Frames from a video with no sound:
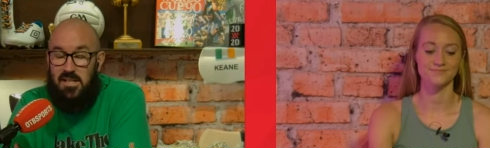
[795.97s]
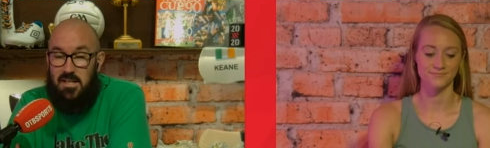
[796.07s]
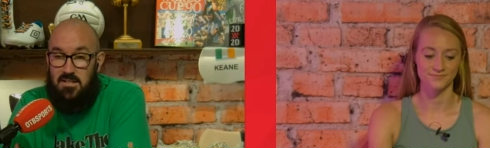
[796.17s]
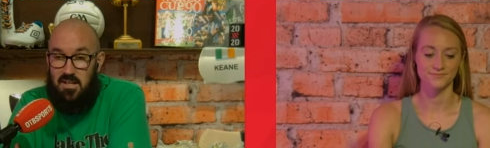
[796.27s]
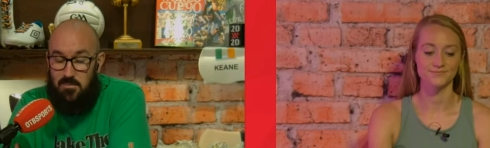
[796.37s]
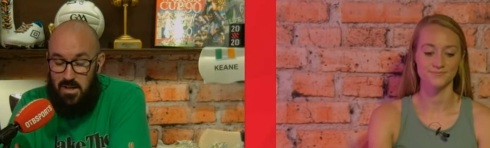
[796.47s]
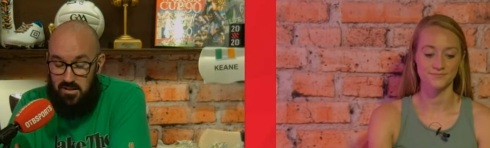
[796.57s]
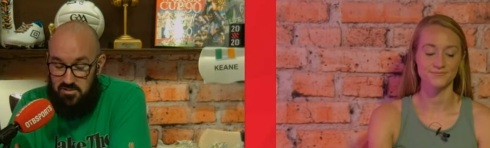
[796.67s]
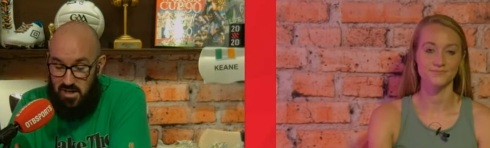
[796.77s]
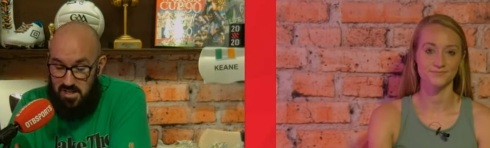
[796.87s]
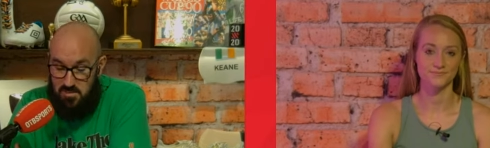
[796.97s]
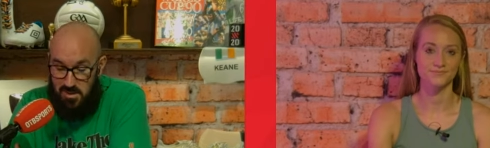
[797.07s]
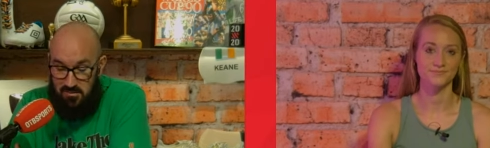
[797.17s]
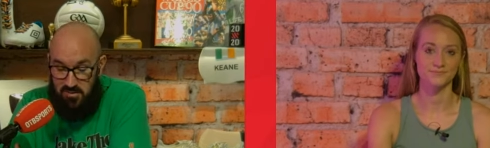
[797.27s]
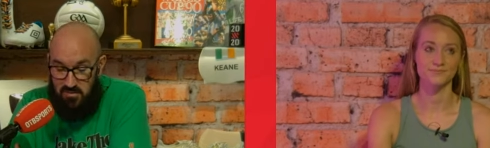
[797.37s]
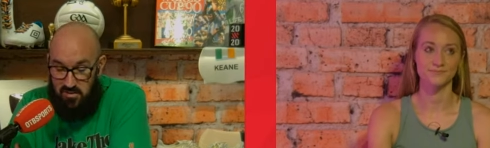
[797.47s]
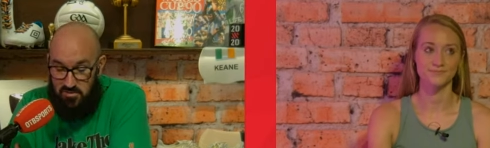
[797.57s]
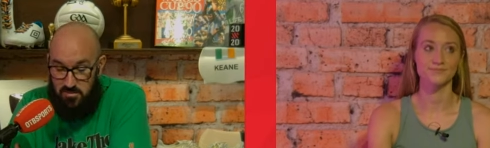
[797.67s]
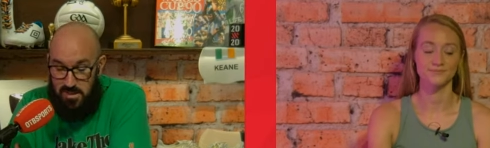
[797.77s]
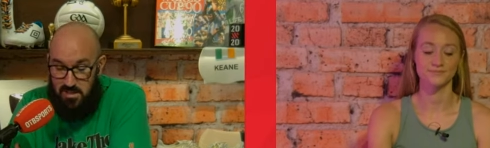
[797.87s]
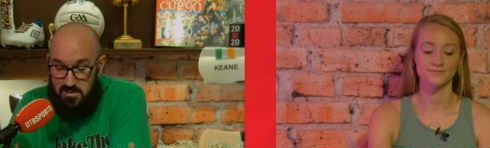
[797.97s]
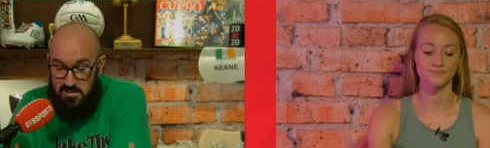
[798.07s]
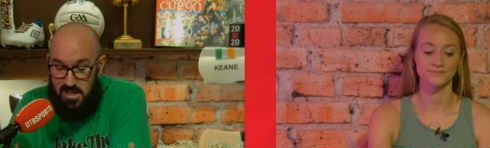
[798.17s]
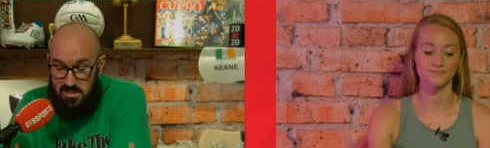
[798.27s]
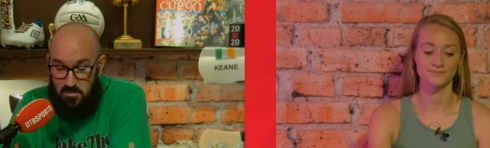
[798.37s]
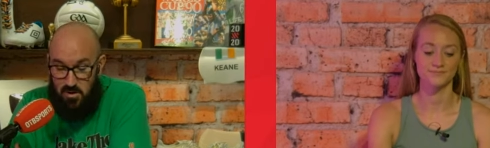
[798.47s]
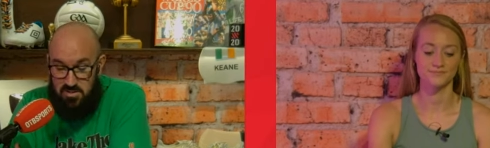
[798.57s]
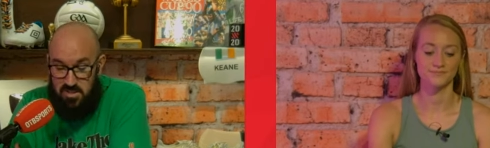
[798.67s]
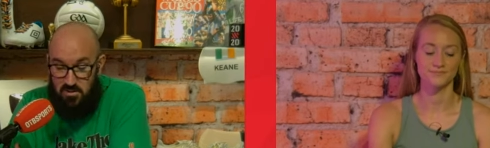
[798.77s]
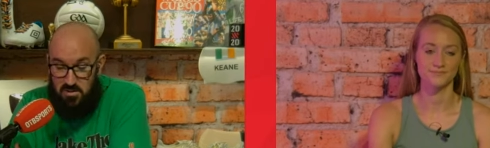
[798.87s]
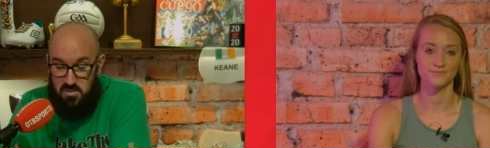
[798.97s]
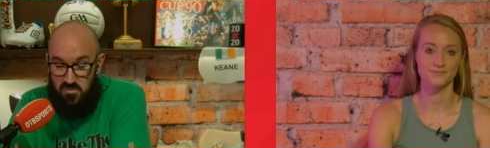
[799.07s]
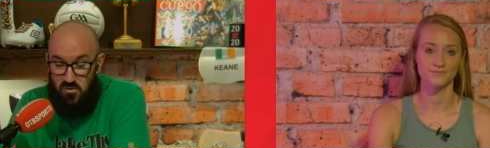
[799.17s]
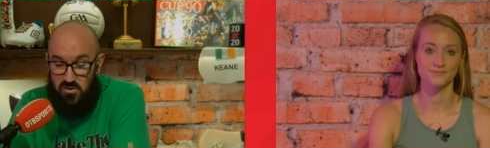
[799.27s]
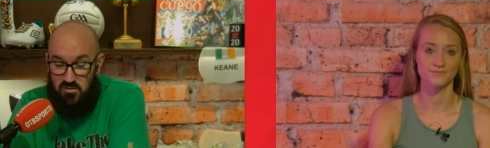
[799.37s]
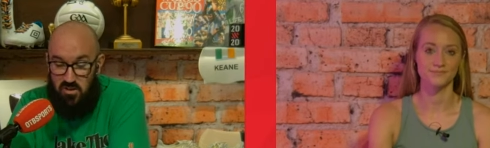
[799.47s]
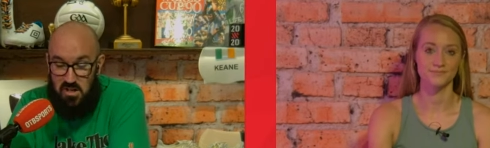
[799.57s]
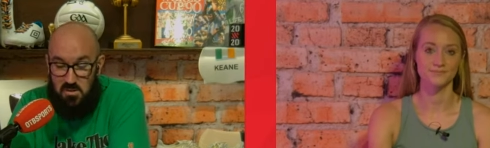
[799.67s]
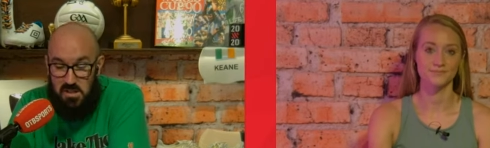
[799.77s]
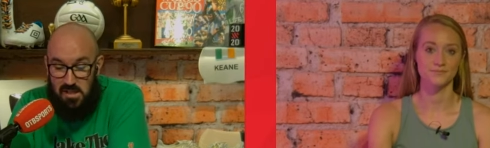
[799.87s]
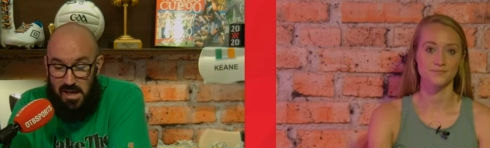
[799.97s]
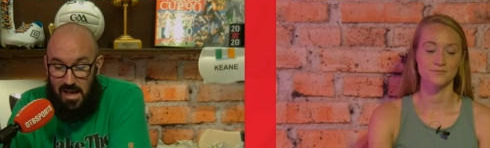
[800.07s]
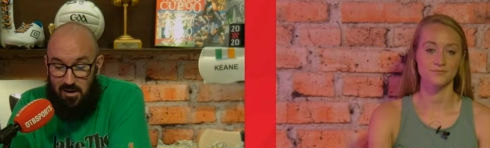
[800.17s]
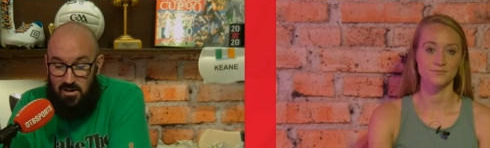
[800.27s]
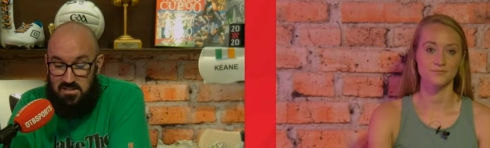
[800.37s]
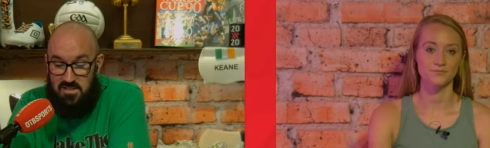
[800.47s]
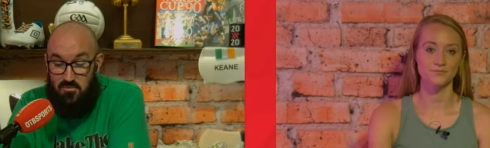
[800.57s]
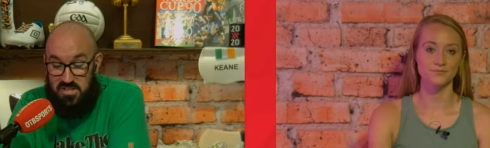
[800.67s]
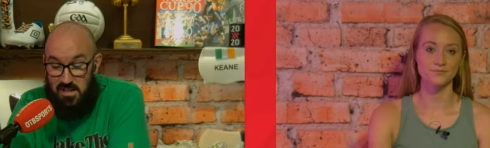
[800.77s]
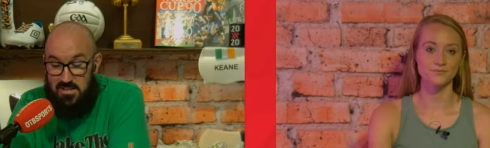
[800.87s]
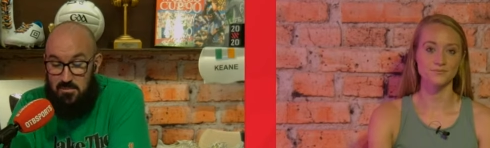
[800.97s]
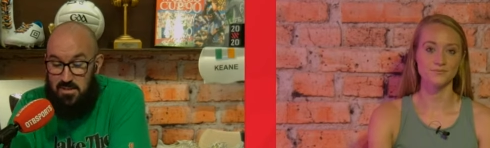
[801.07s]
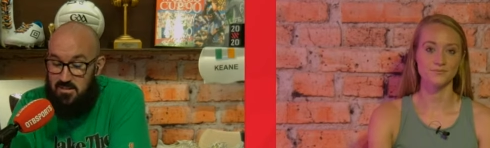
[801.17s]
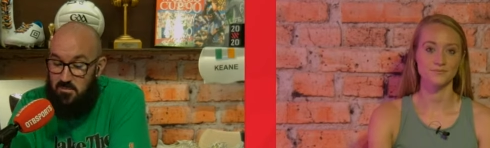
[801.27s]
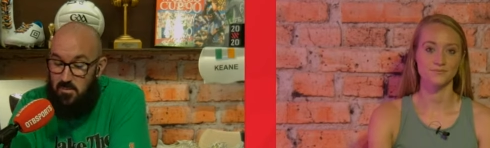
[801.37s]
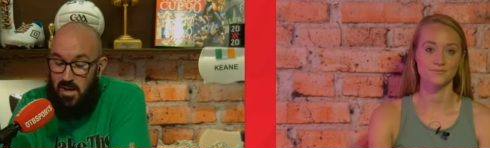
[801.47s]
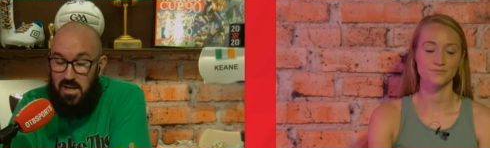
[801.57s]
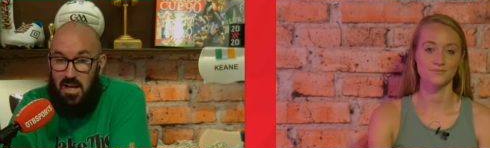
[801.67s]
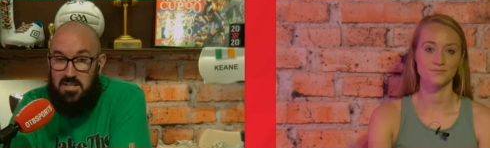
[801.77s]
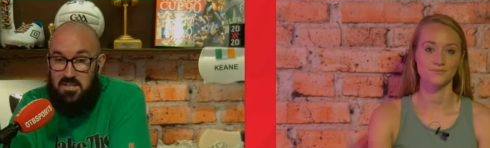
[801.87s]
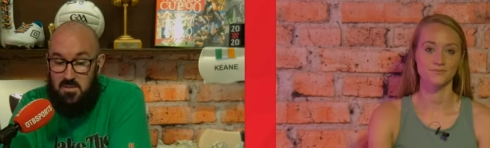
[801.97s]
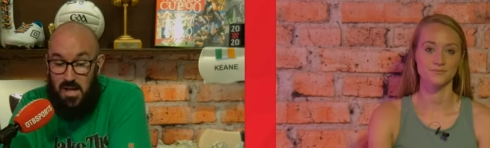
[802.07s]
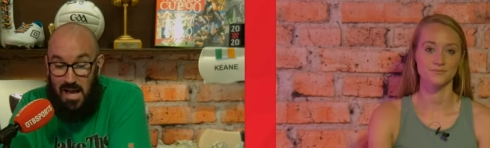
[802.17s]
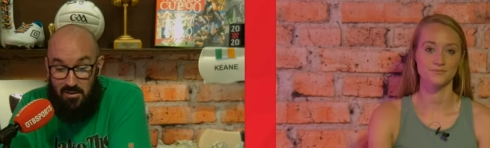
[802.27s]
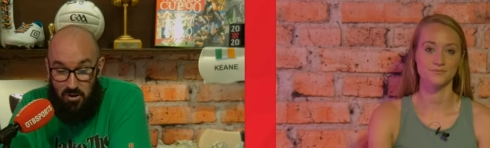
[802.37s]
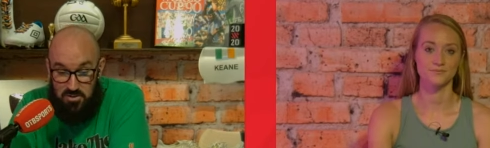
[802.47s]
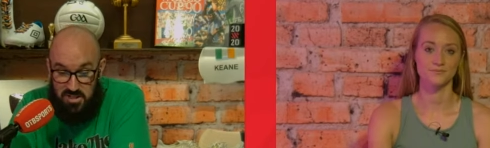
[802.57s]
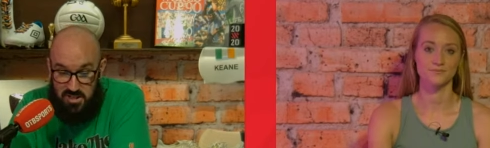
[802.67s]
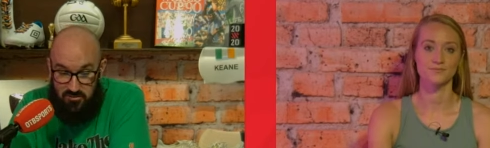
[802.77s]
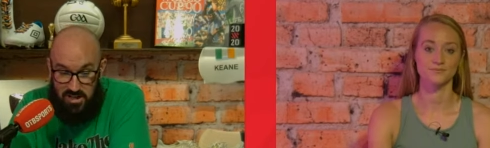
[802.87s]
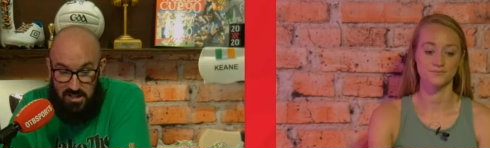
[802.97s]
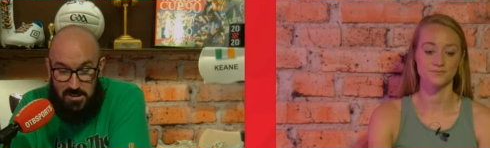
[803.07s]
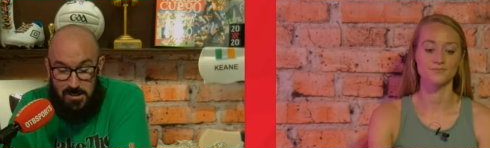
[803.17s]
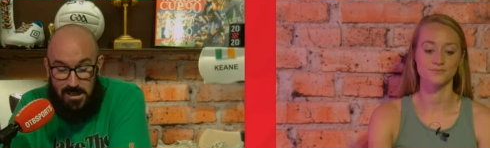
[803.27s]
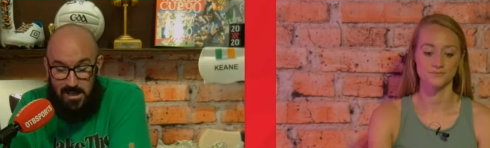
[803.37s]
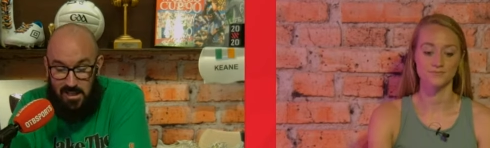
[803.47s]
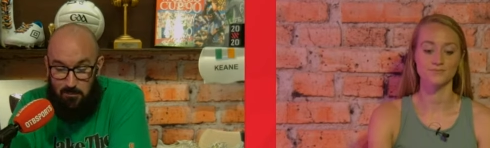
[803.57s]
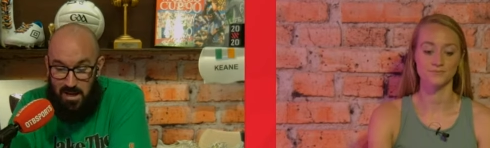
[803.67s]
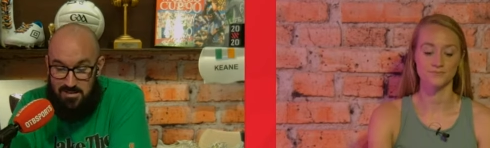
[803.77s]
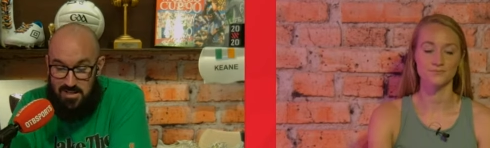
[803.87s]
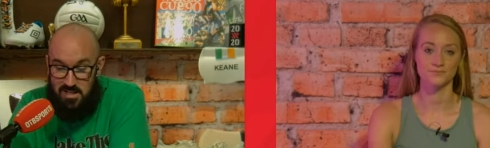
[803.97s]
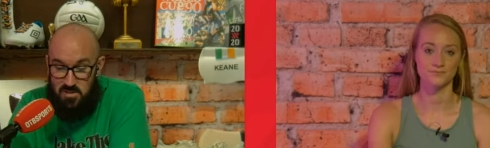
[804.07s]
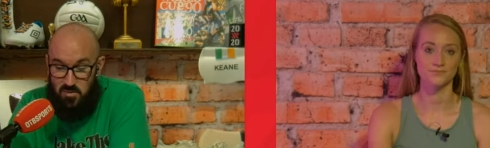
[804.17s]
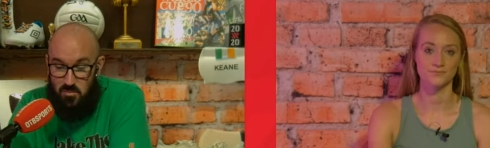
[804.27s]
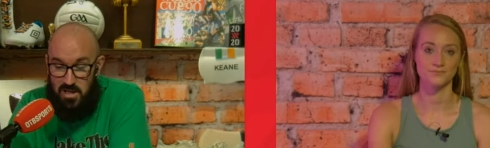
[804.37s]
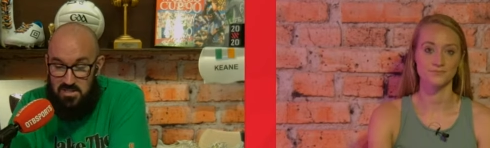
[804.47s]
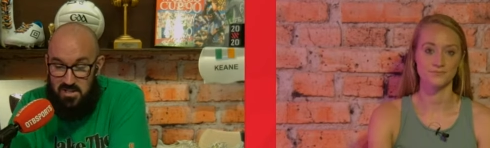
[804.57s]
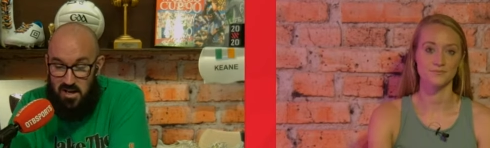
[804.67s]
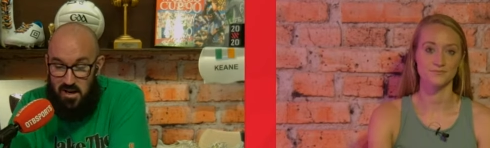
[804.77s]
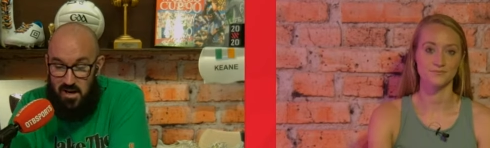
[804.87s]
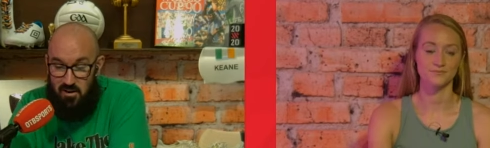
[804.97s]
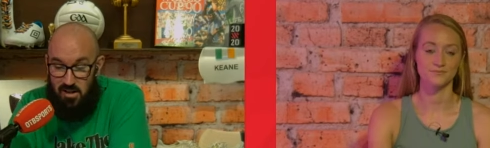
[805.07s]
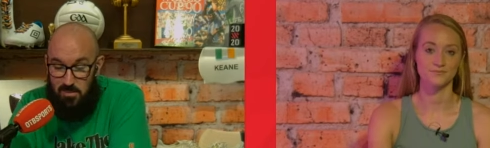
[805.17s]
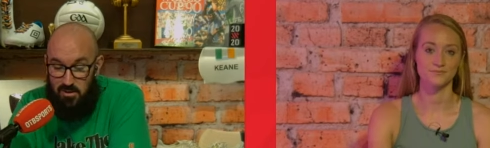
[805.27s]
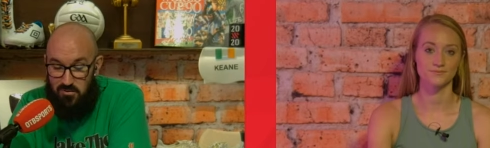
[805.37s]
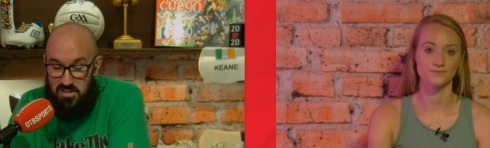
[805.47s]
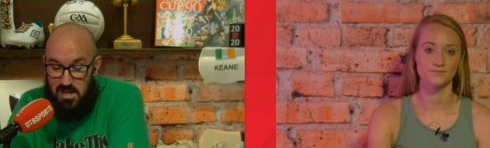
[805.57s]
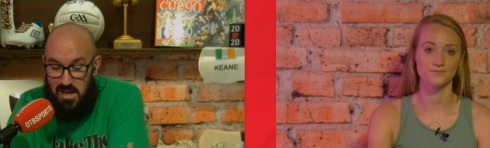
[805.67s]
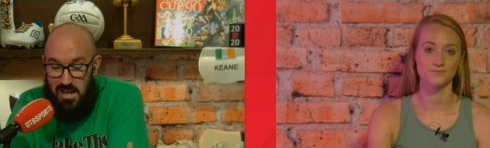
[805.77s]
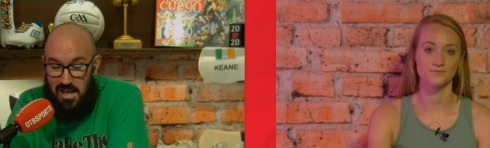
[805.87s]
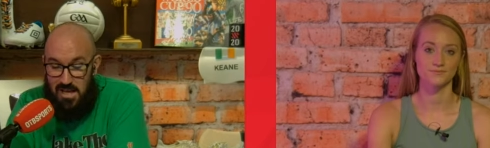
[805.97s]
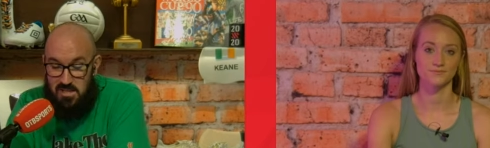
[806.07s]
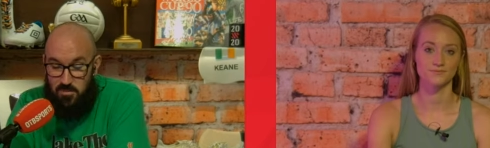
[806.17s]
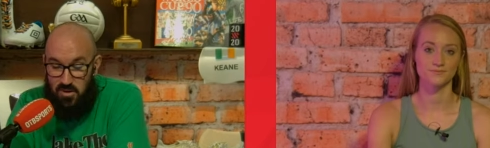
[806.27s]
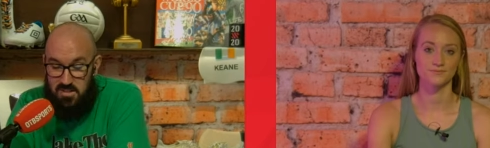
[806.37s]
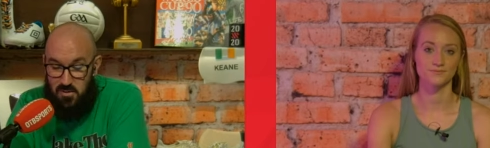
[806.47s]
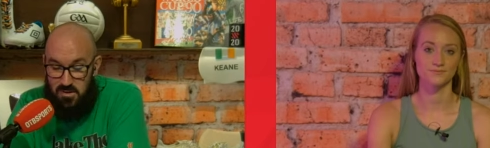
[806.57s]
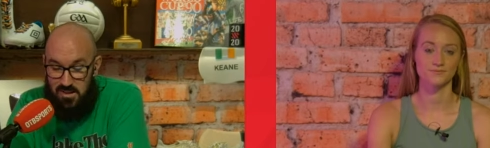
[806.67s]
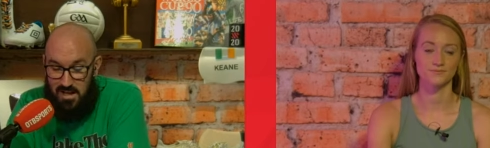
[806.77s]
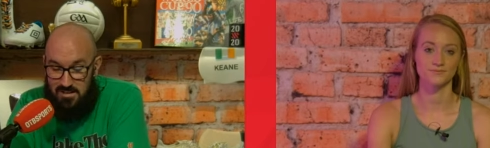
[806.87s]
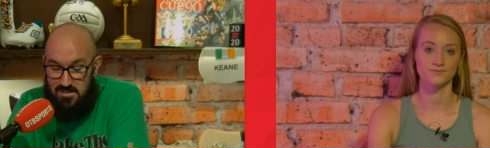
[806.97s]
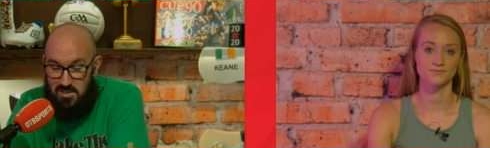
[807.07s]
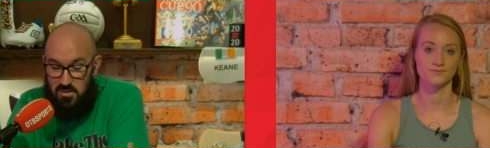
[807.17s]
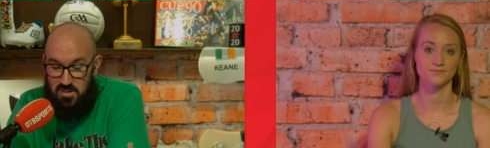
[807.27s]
Speaker 1: is going to be on the track as well in the 1,500 metres. Tomorrow she, of course, was 4th in Rio. Rochelle Timothy is going to be back in action as well, and Róisín Ní Riain in that packed schedule that we mentioned there. And our Olympic coverage is brought to you with thanks to